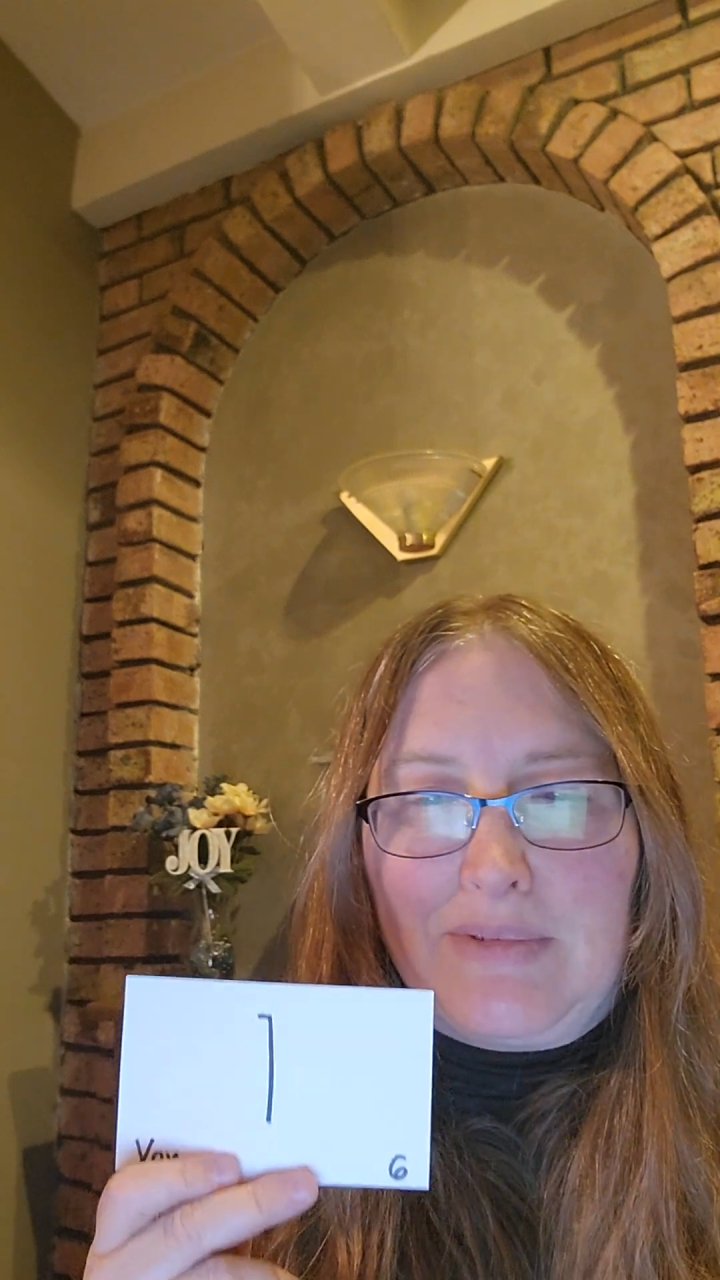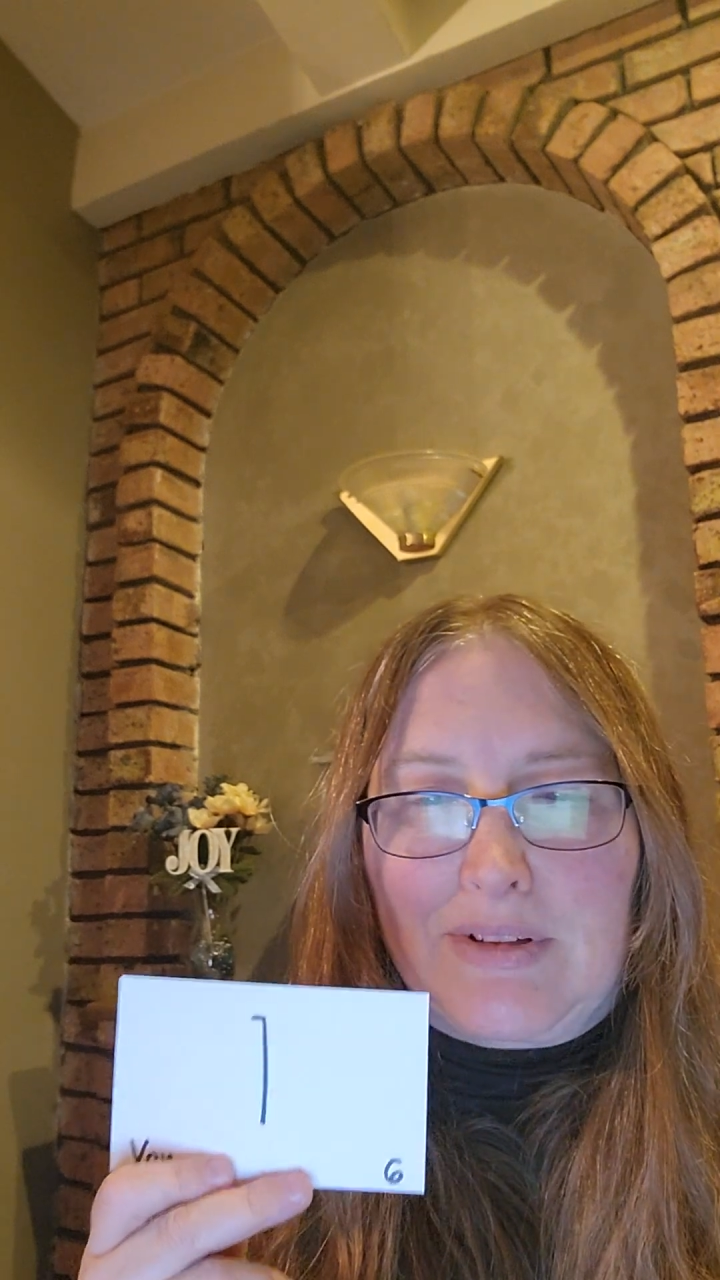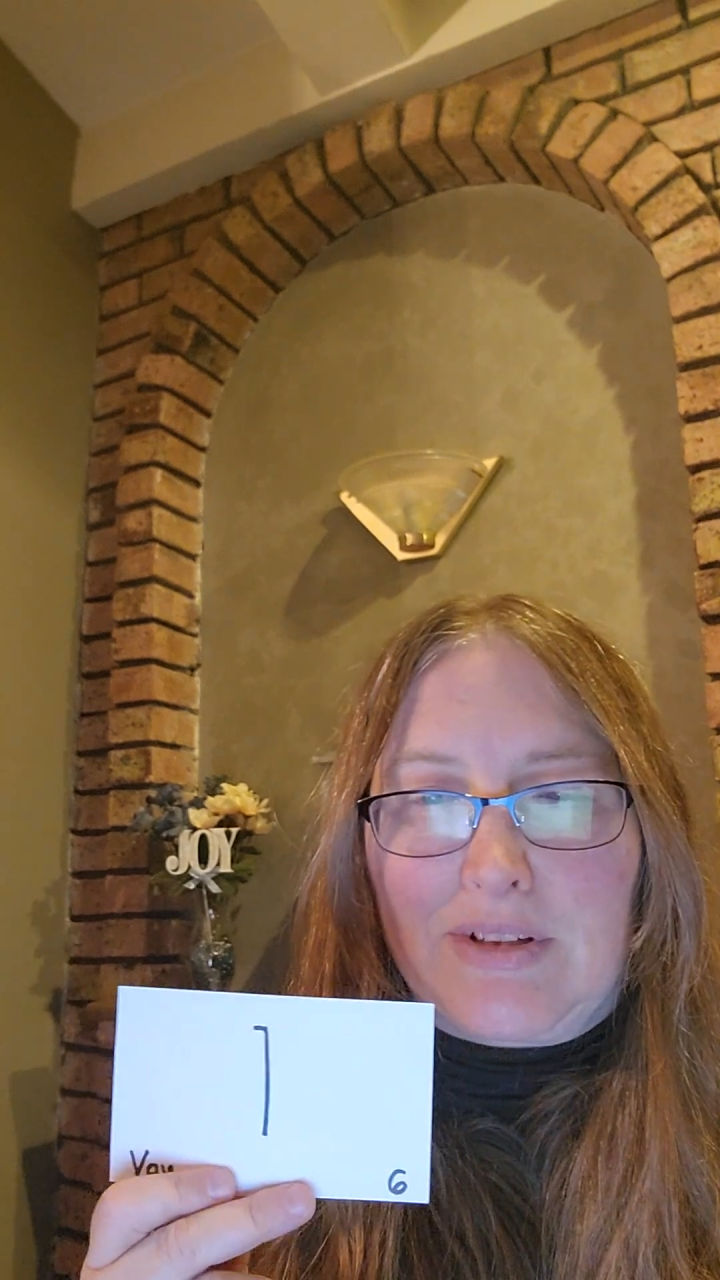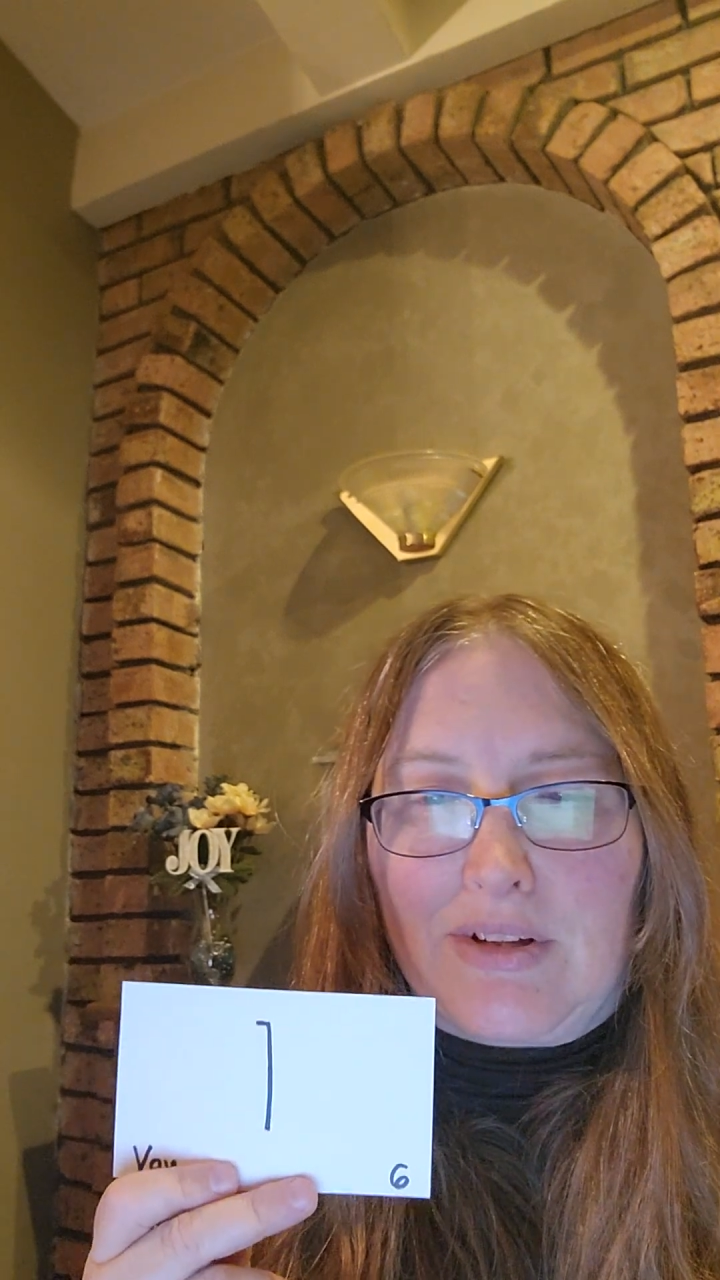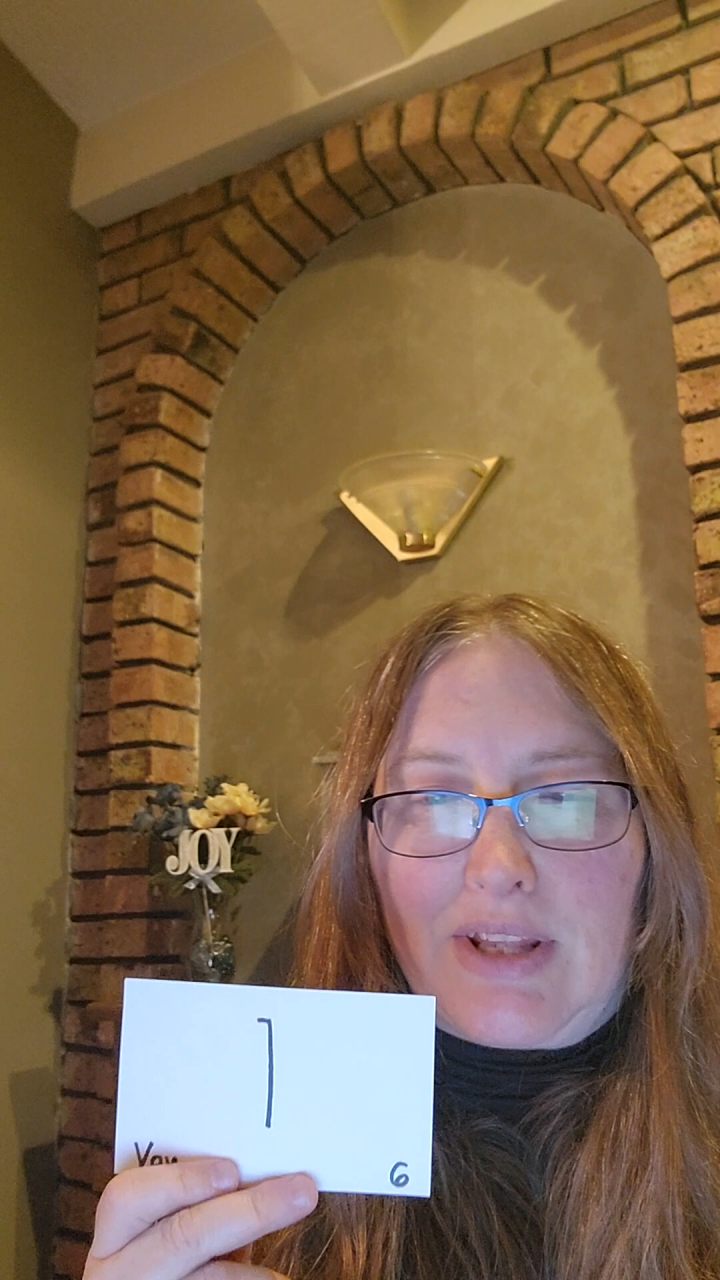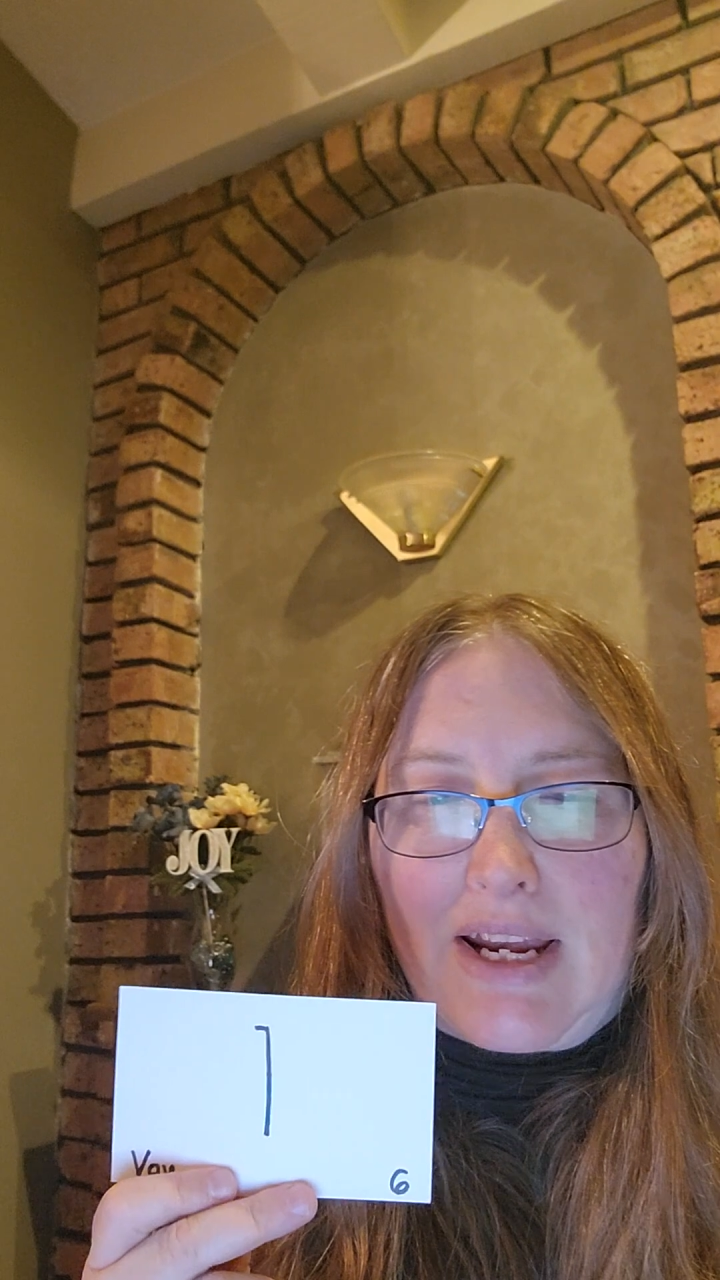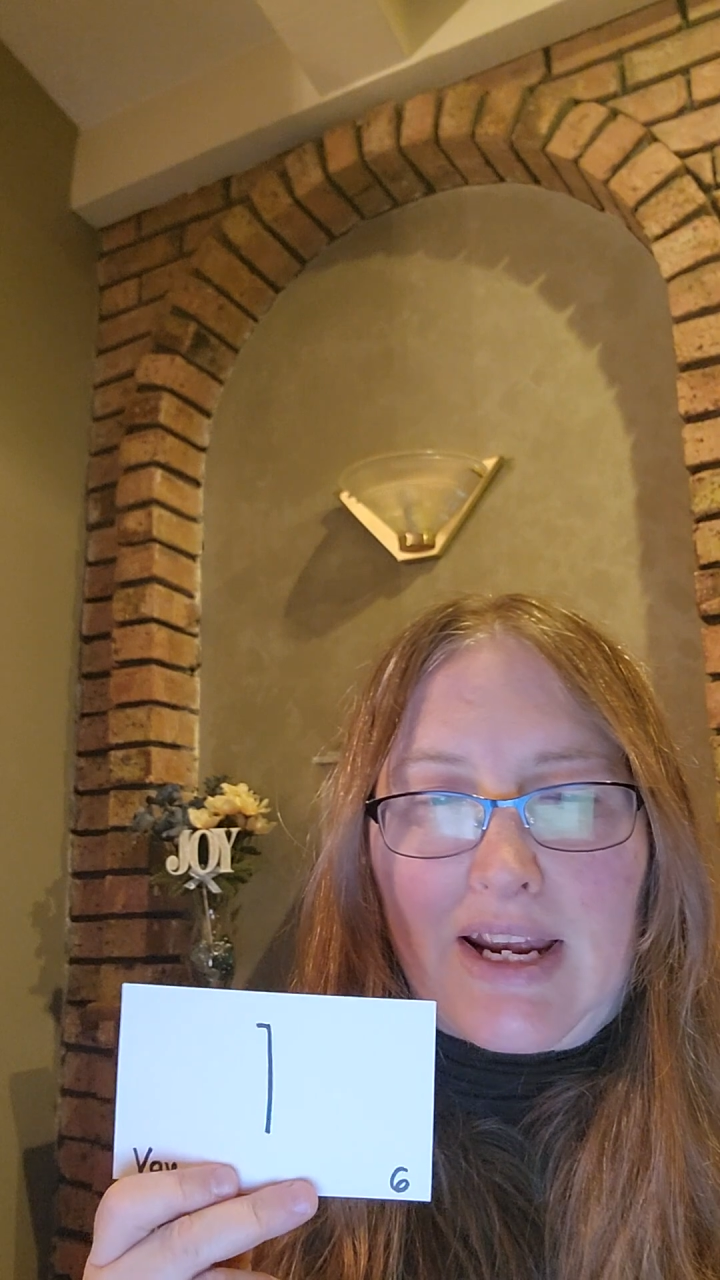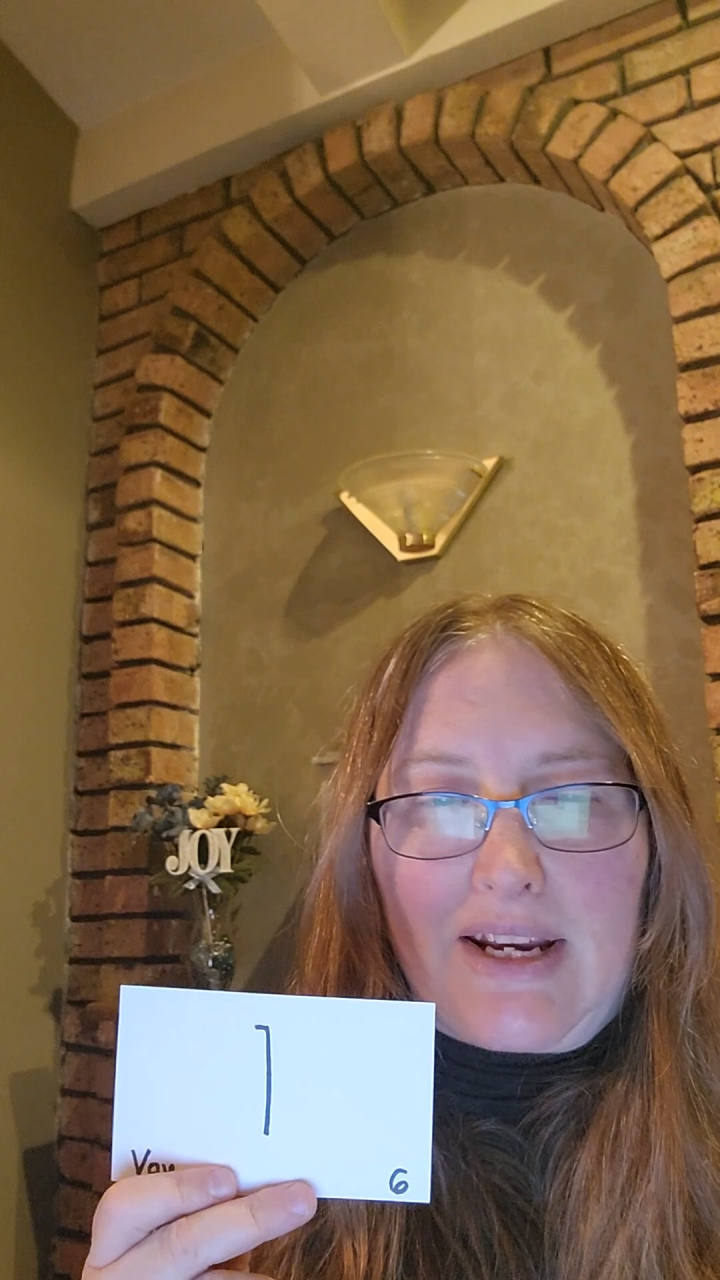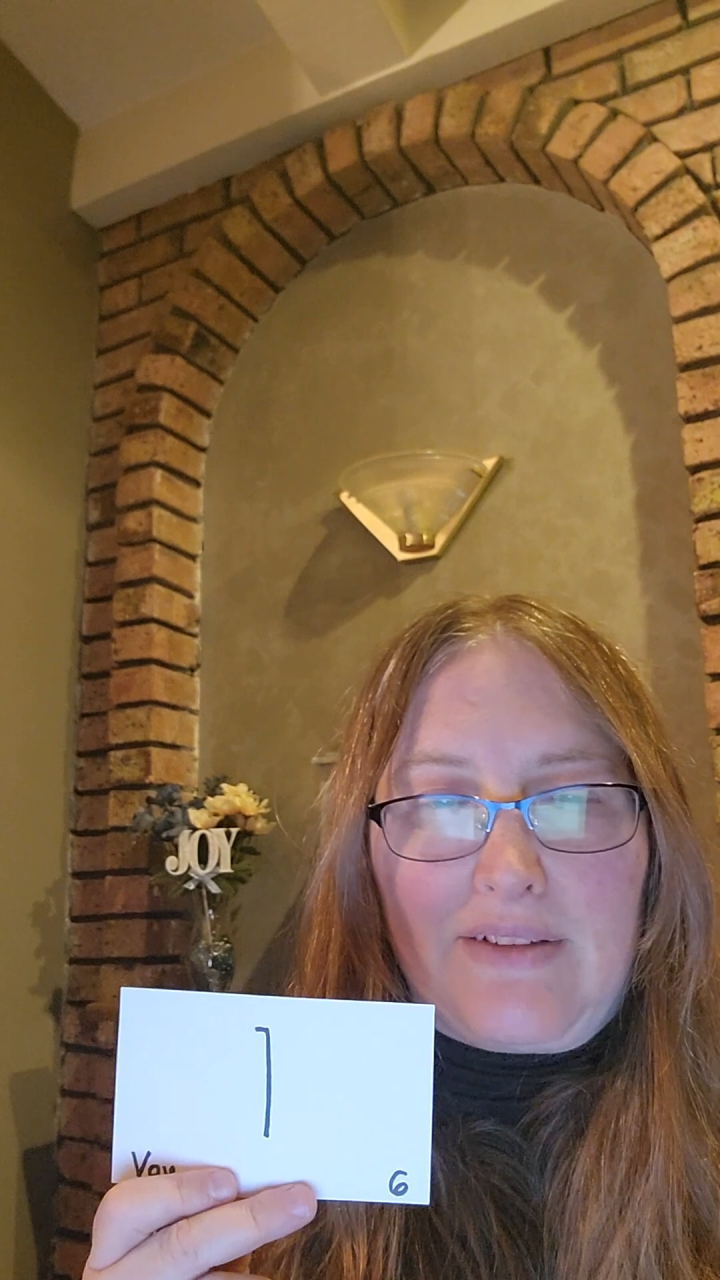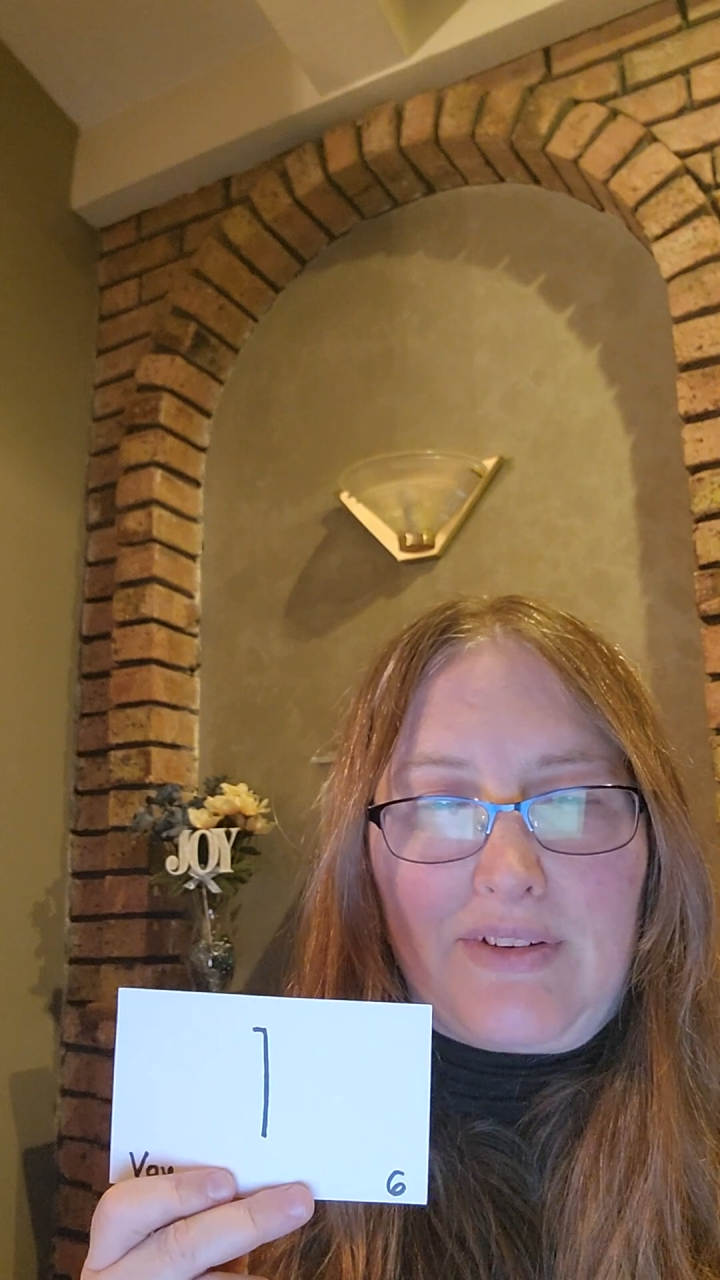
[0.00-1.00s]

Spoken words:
So that kind